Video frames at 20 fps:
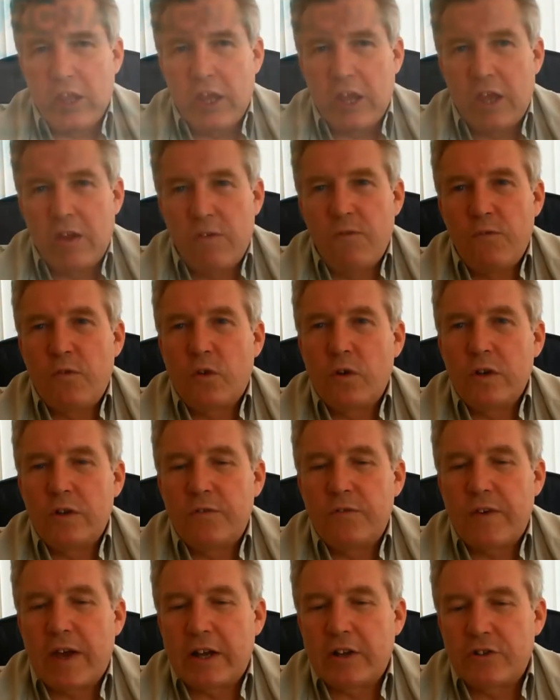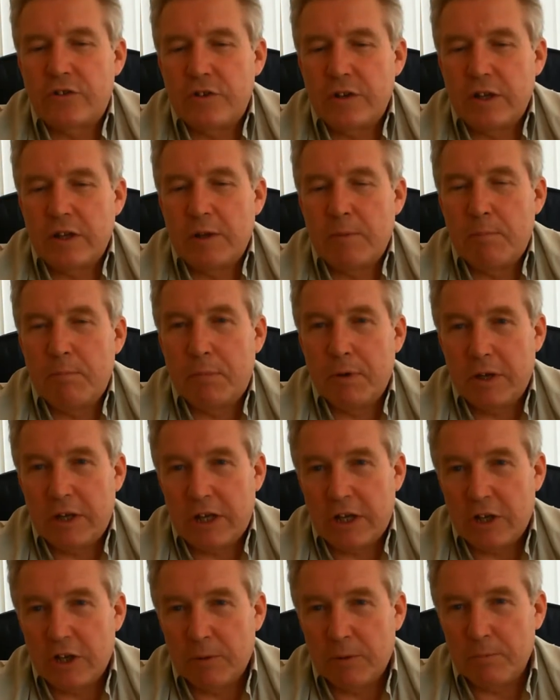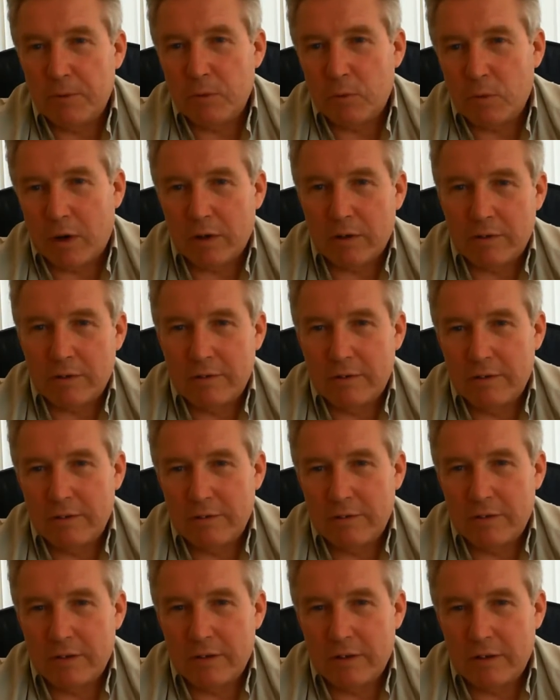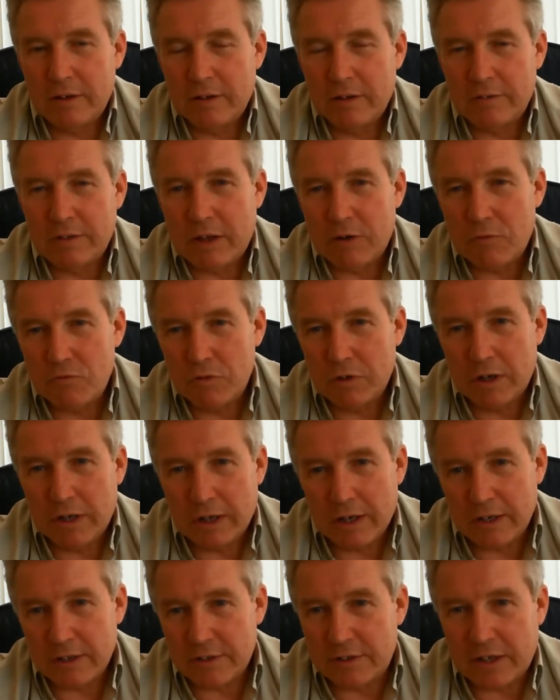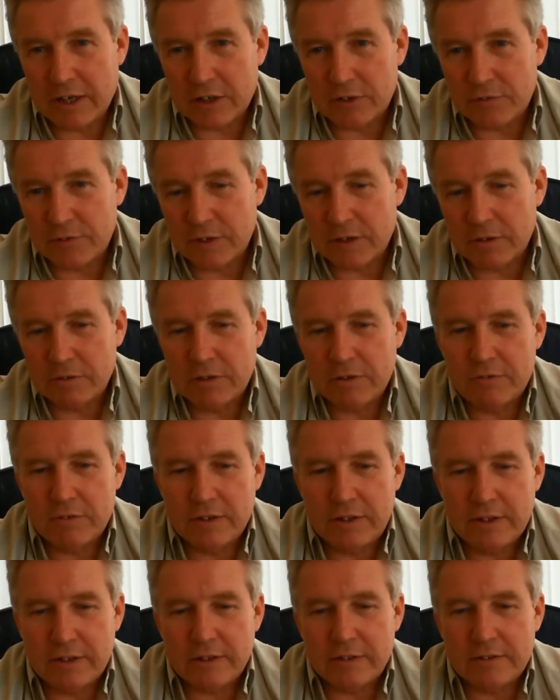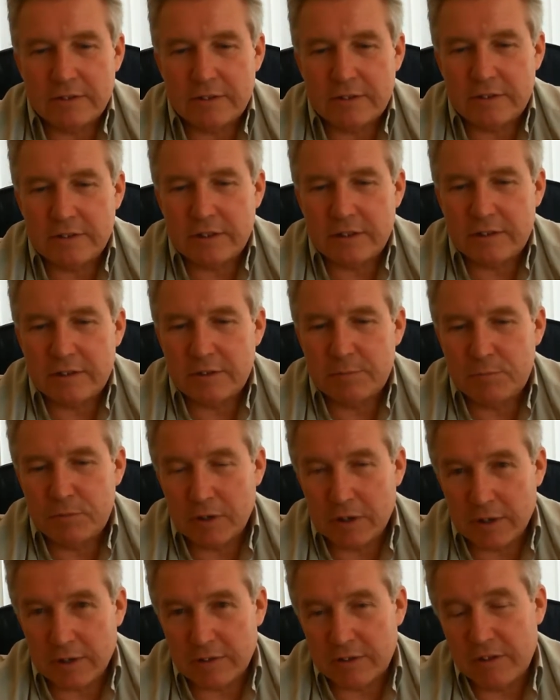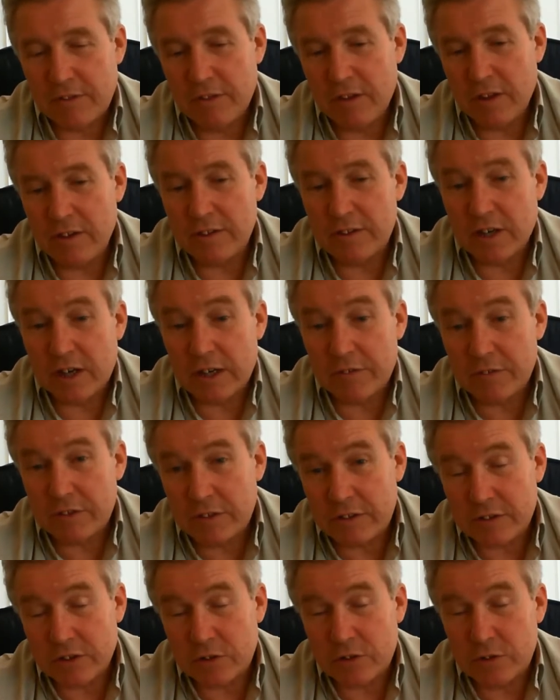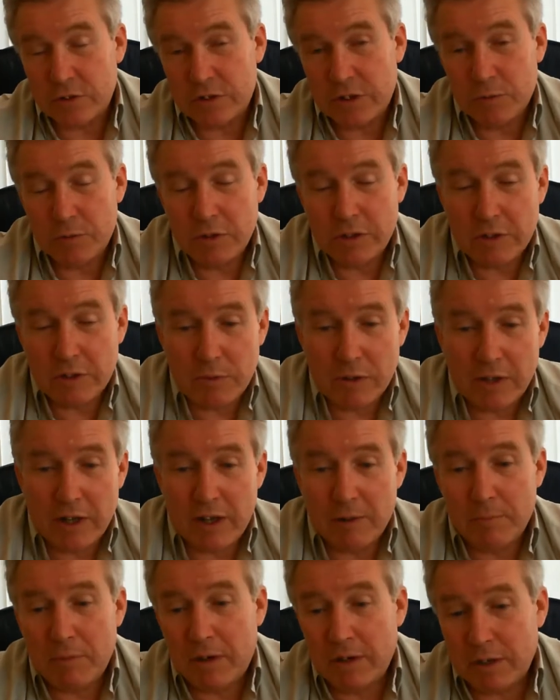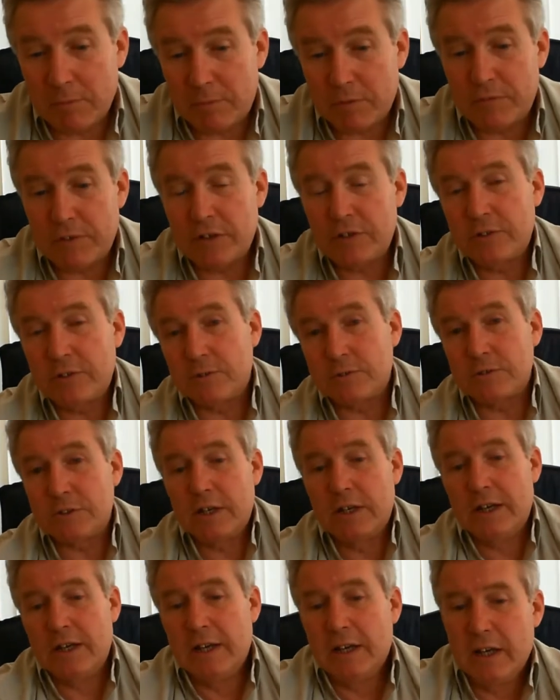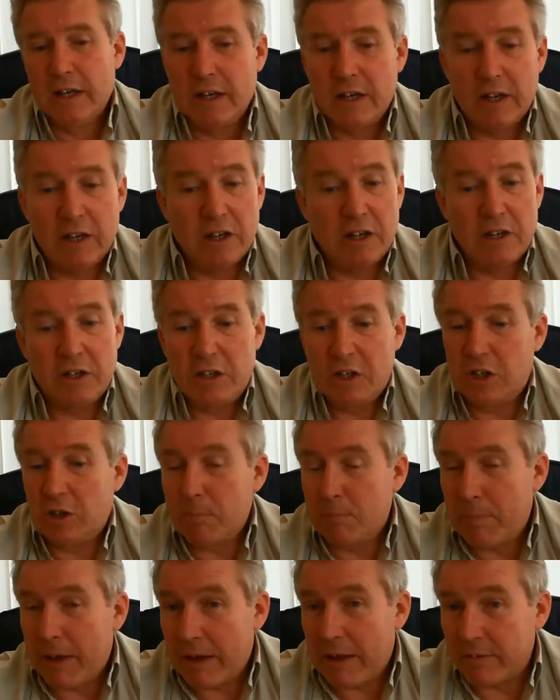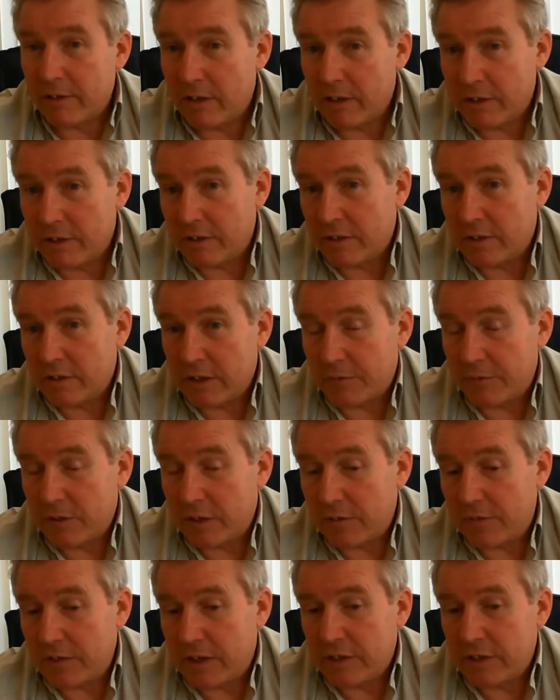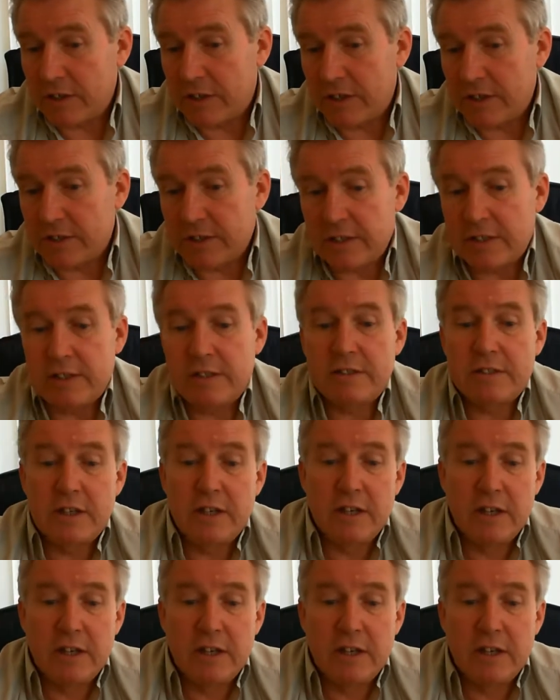Invoice factoring being number one. That really aids cash flow. It really does. It's brilliant. The other side of it is, of course, you're working with like-minded professionals. You can bounce ideas off of the franchisees.